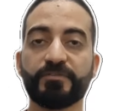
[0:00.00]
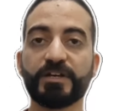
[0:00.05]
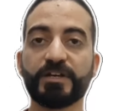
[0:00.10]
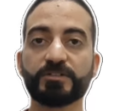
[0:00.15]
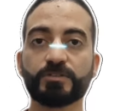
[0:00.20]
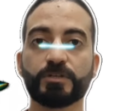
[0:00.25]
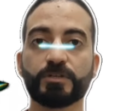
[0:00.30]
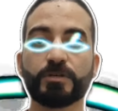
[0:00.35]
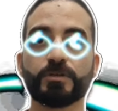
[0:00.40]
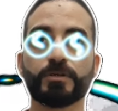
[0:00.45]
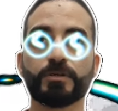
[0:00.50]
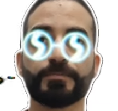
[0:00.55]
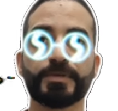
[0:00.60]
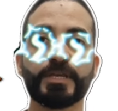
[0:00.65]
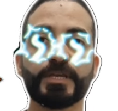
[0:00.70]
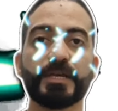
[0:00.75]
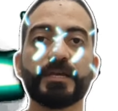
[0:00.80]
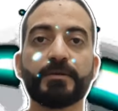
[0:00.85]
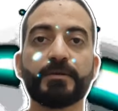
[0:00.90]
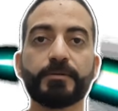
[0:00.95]
and vector
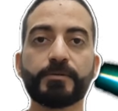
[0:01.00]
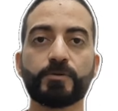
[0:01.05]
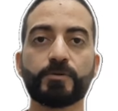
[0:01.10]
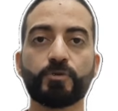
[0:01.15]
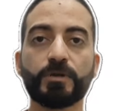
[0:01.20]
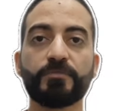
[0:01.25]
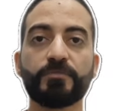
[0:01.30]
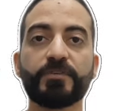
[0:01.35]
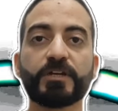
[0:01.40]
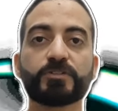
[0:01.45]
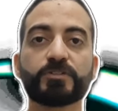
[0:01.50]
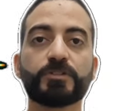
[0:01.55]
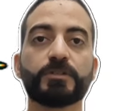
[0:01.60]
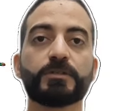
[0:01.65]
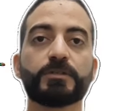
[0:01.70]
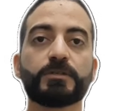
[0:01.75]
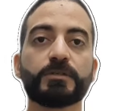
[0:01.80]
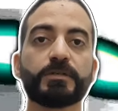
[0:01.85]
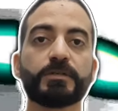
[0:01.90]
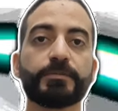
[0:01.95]
PM equal
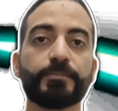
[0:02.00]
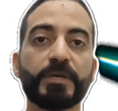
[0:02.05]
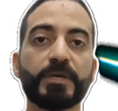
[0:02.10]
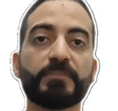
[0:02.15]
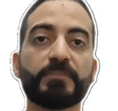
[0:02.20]
vector